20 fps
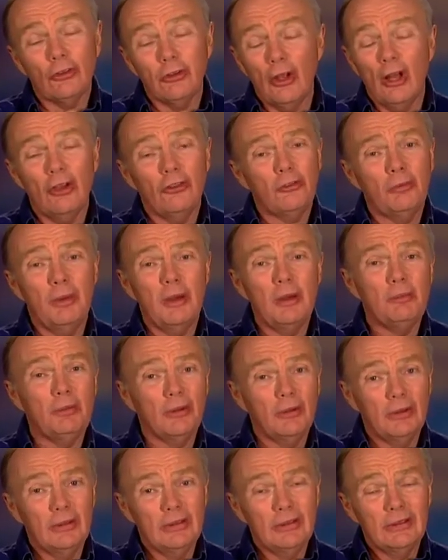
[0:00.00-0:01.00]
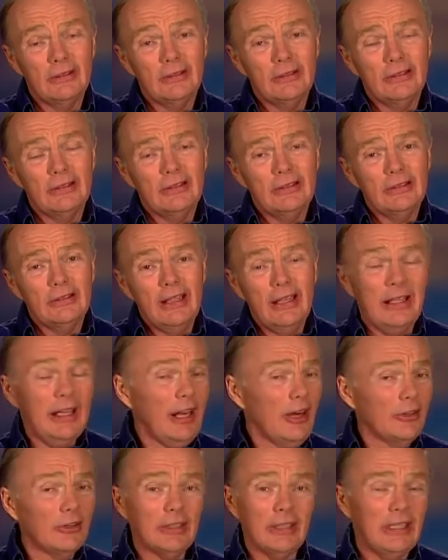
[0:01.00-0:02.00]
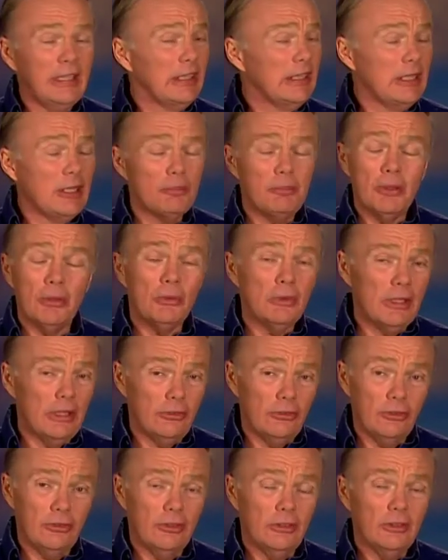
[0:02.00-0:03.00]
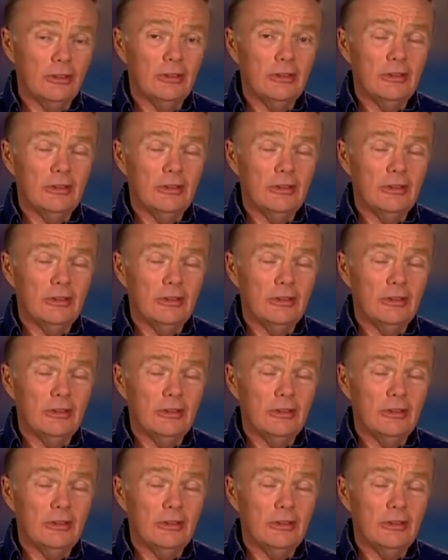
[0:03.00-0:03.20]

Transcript: lost people? And hardly any have been reached.